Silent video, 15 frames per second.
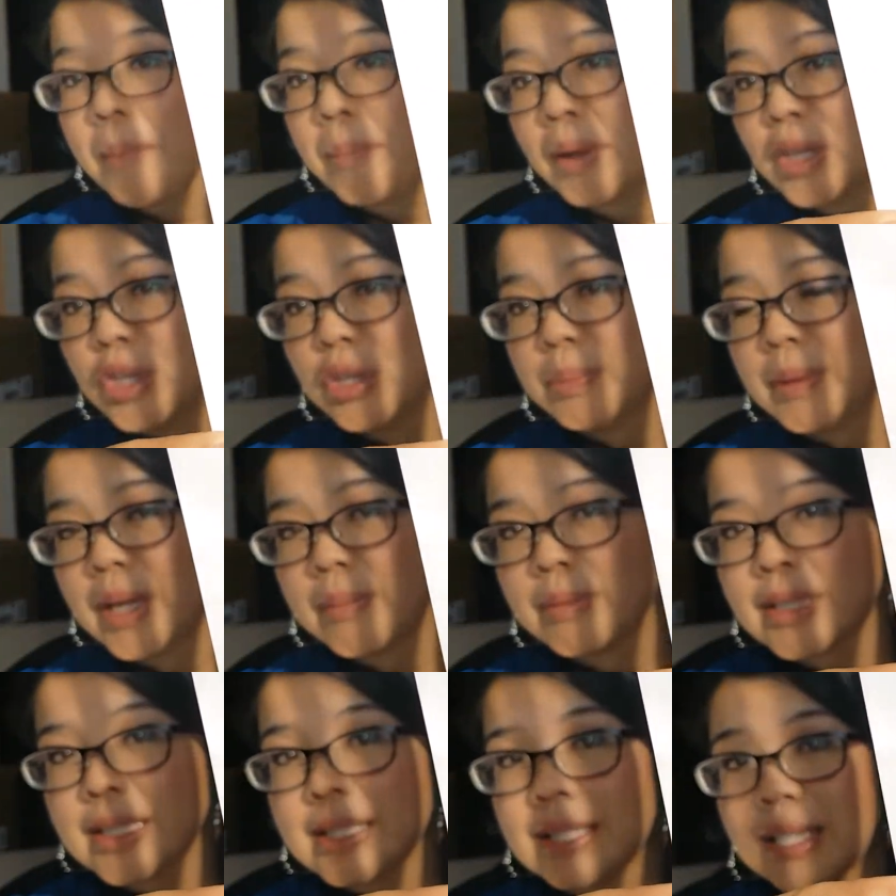but you'll be able
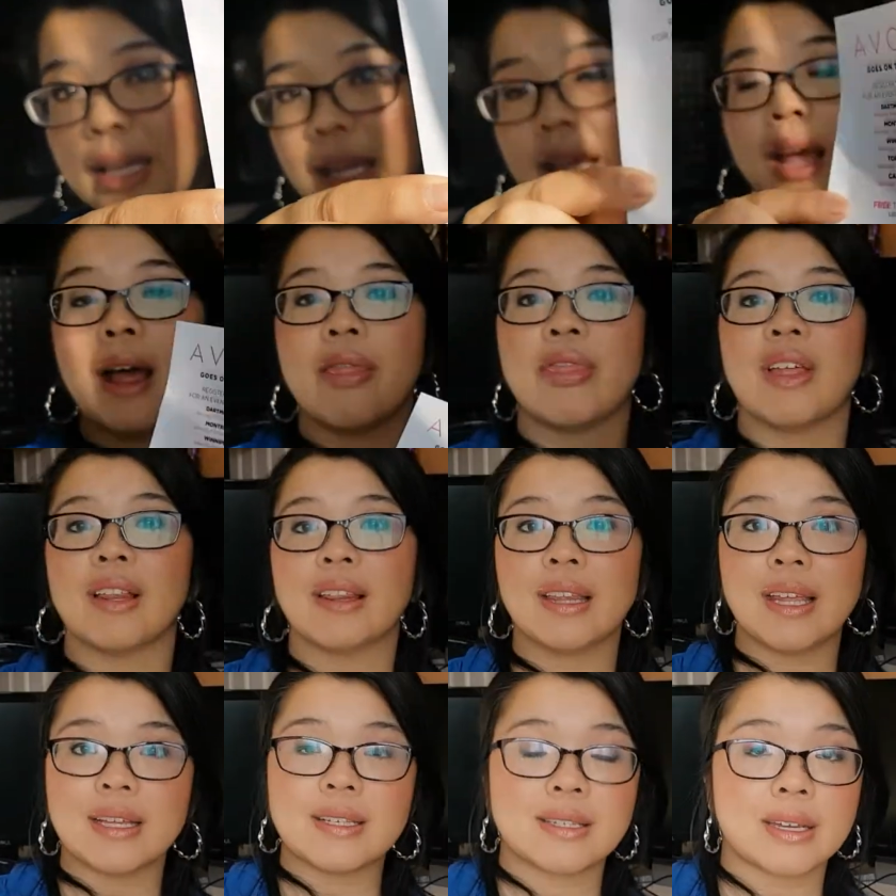to see the
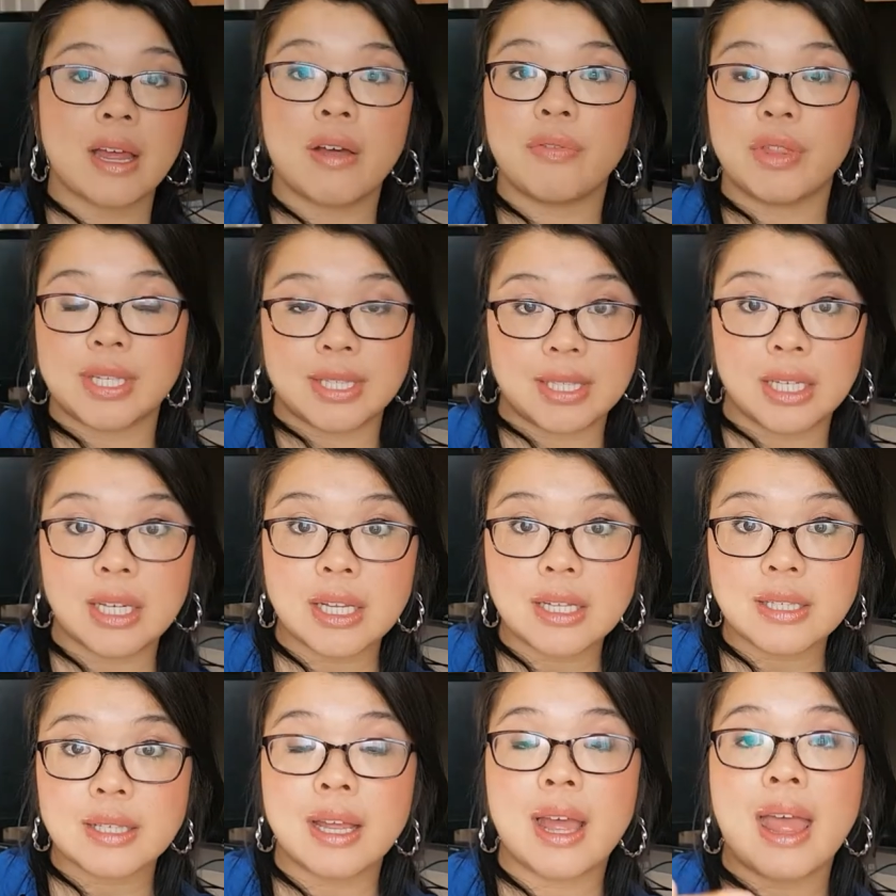list of the
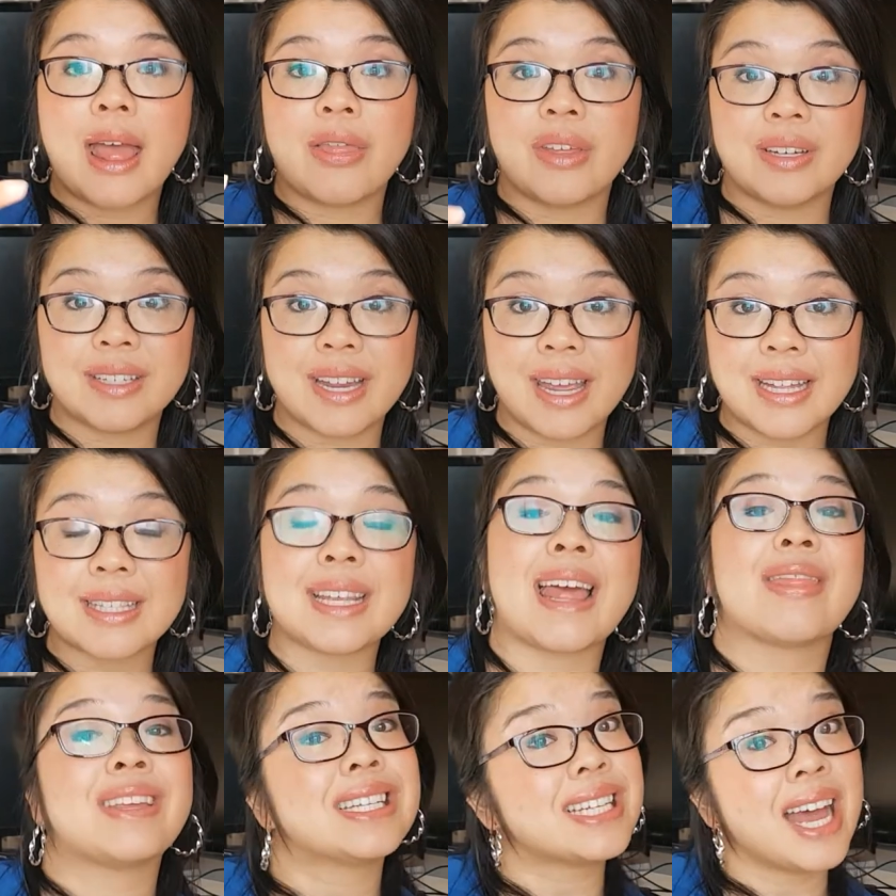cities and the dates
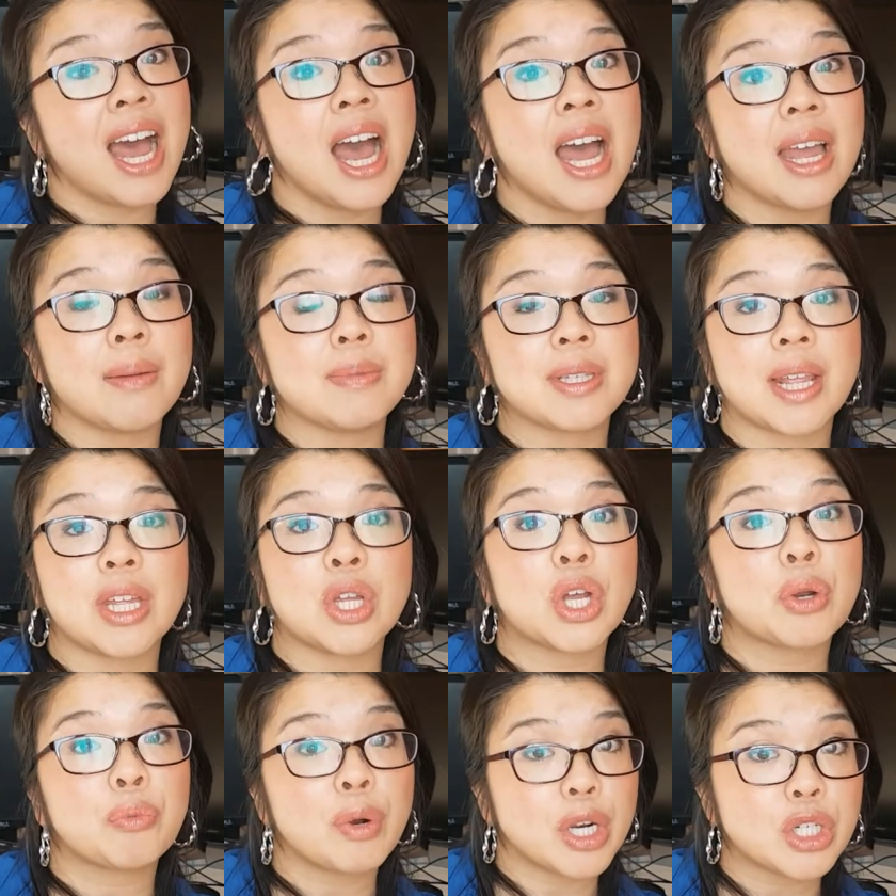and the times that you
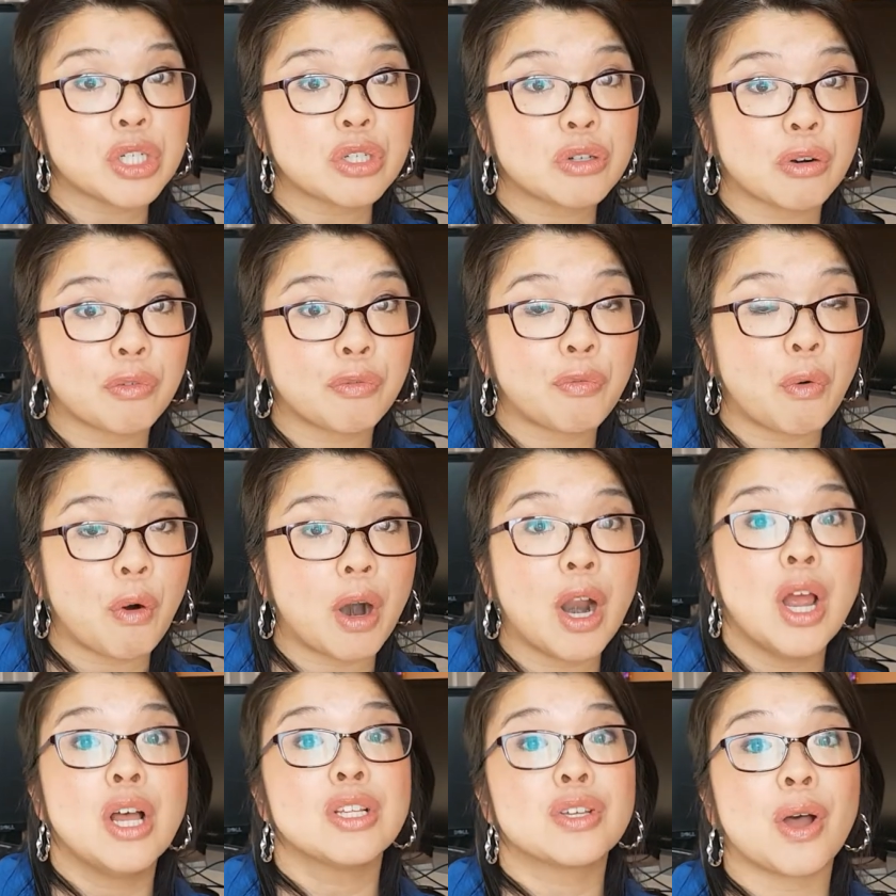can register for.
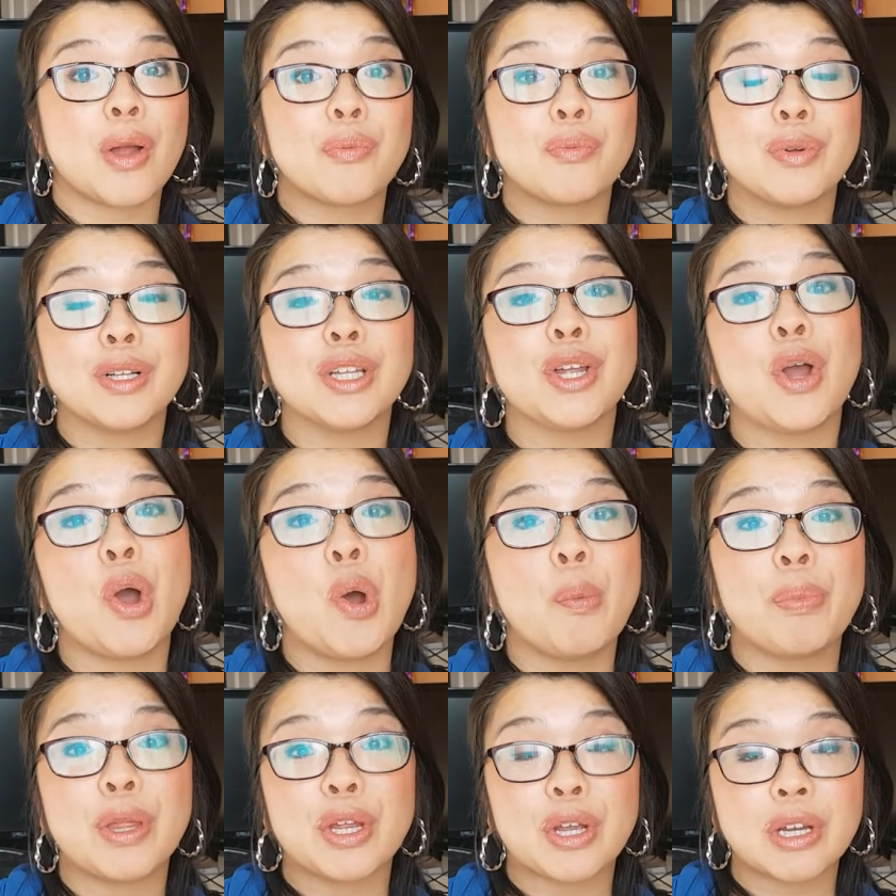So I really
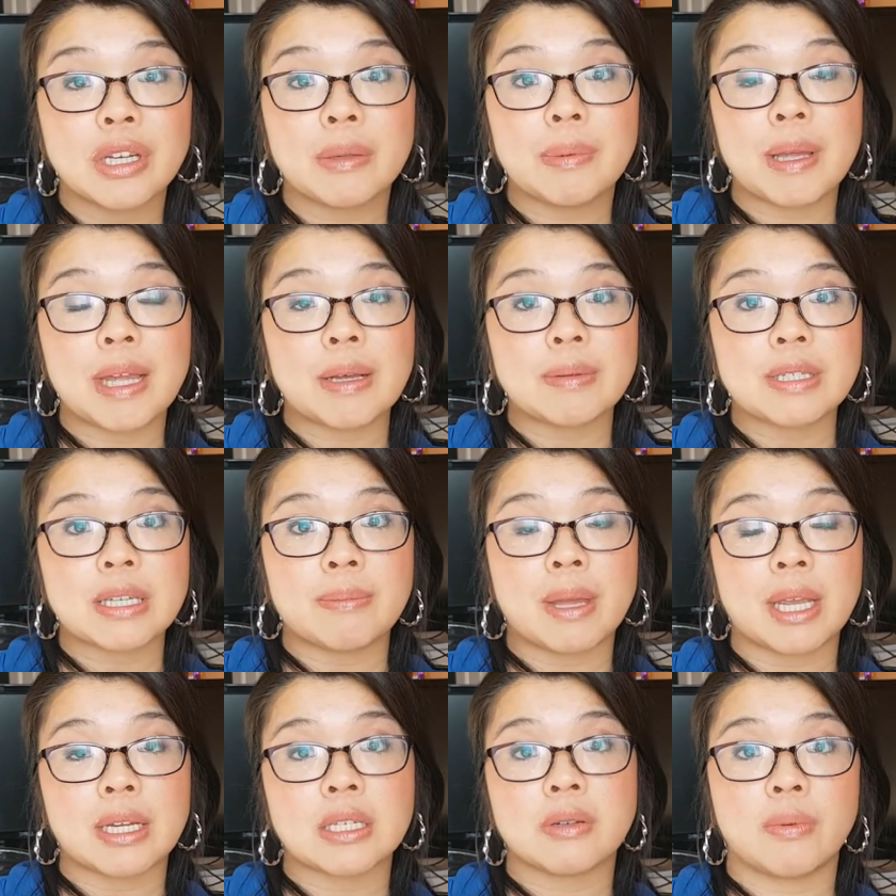hope that you're gonna be able to
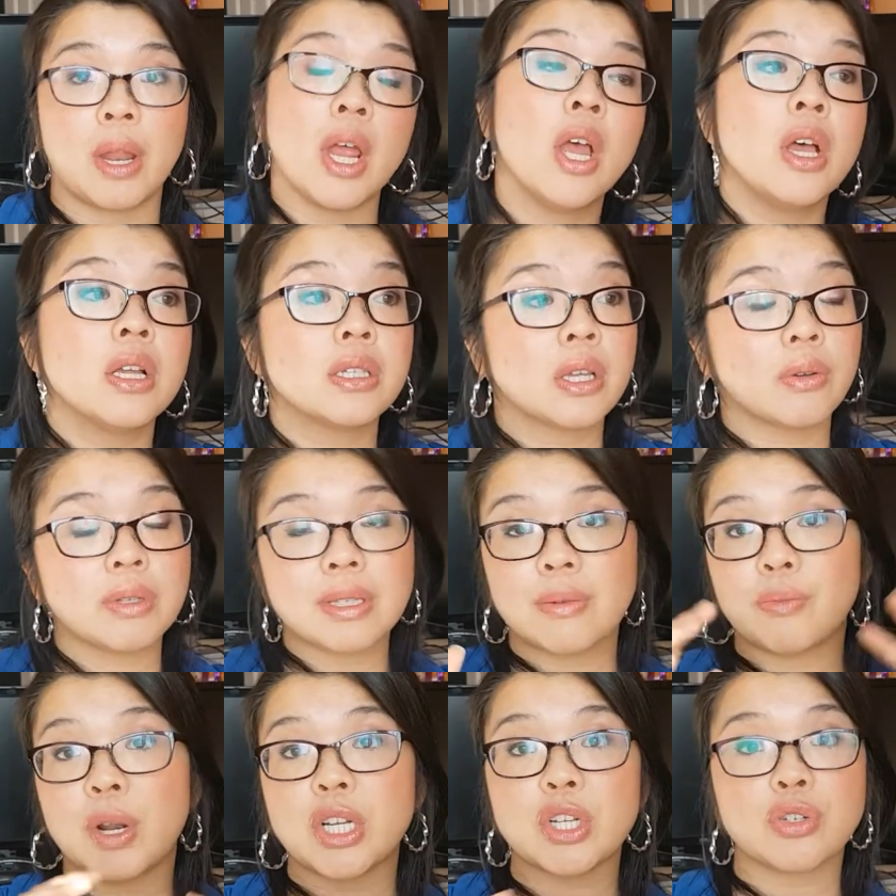make it to one. So
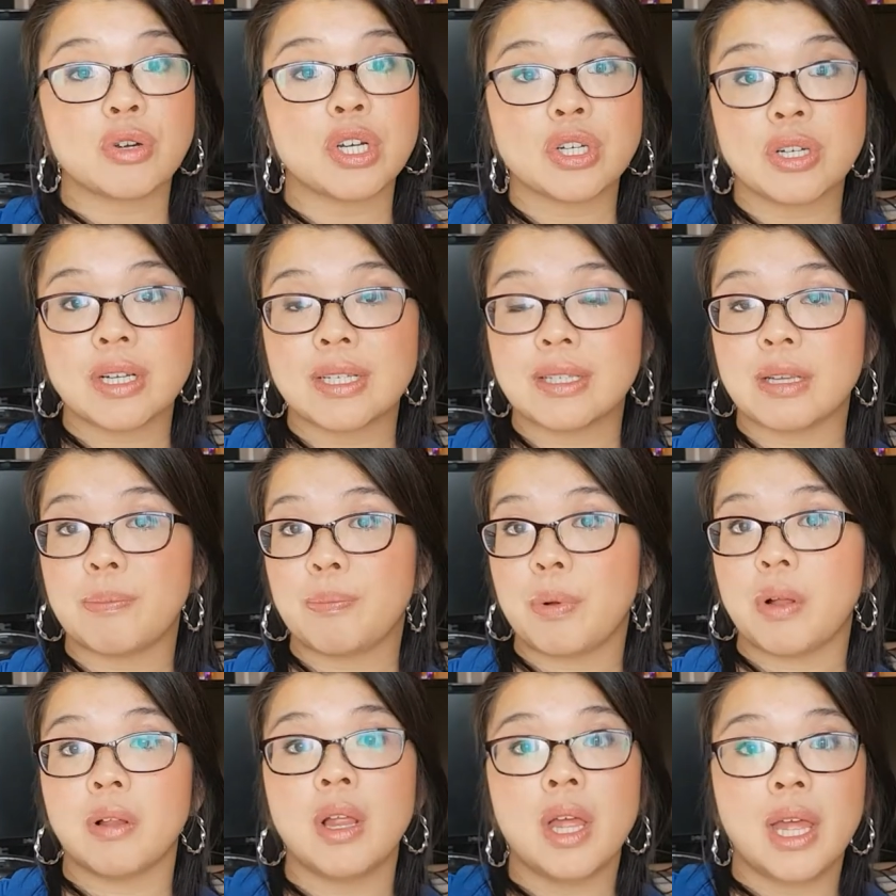registration is
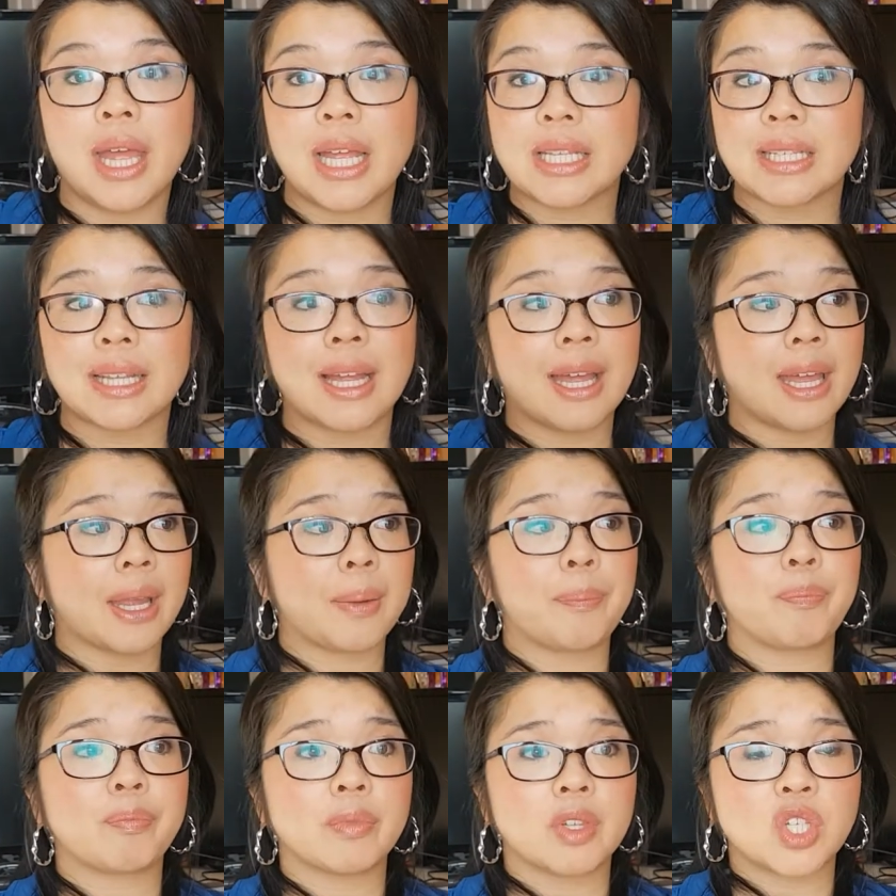simple. It's like
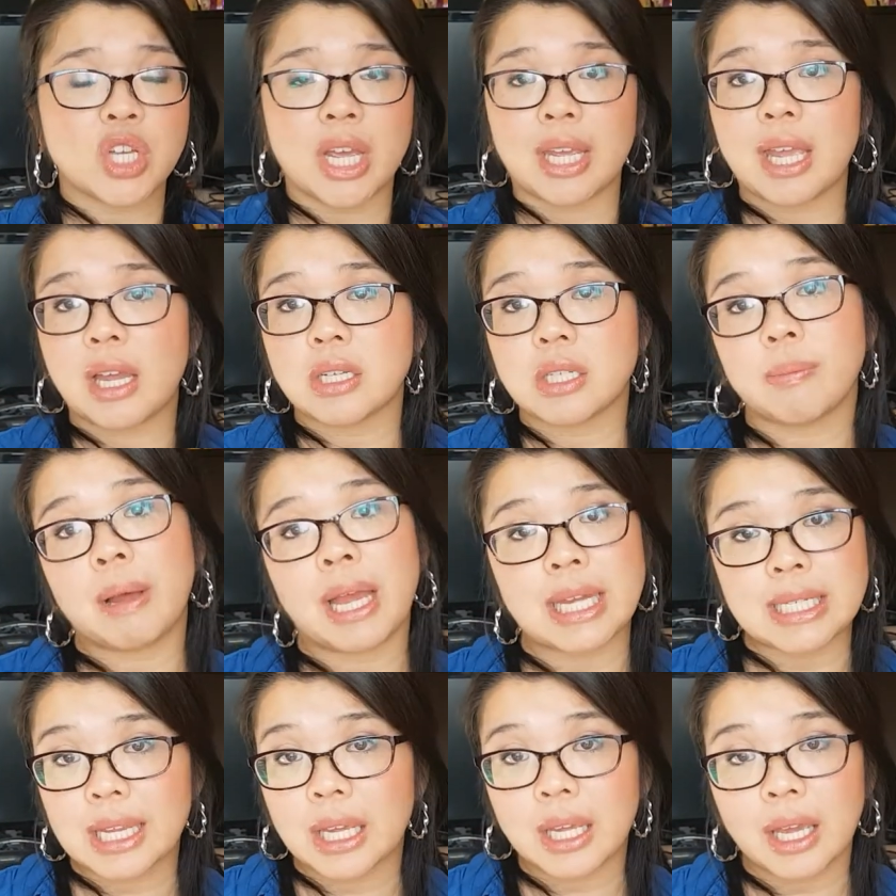checking out to buy a
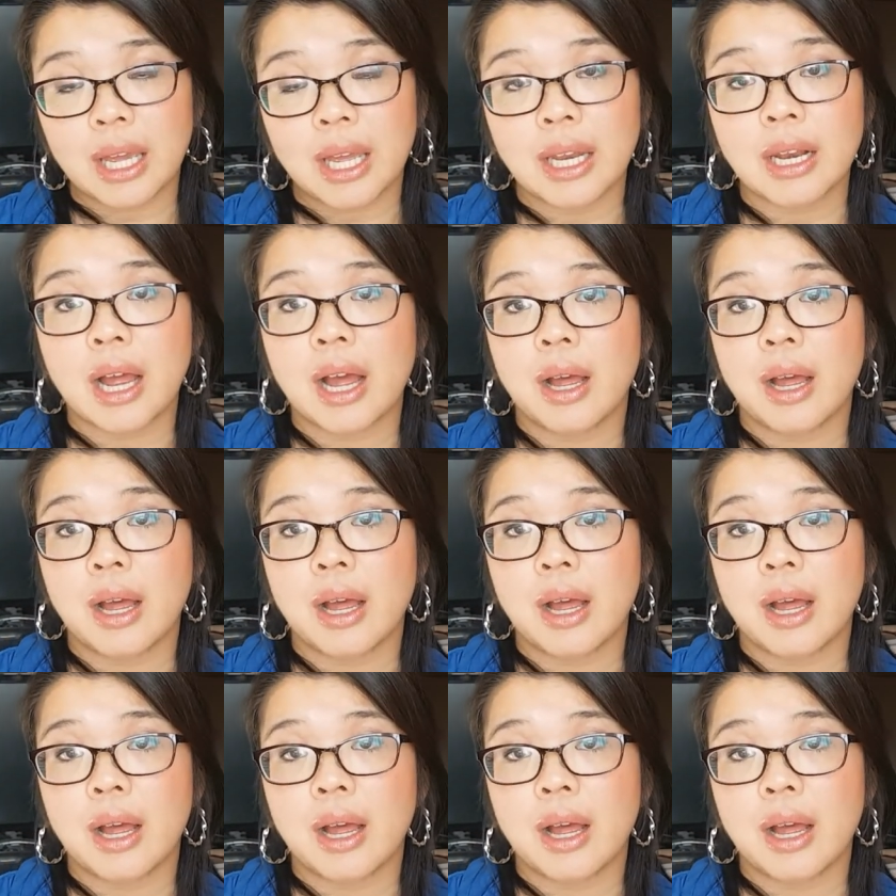ticket,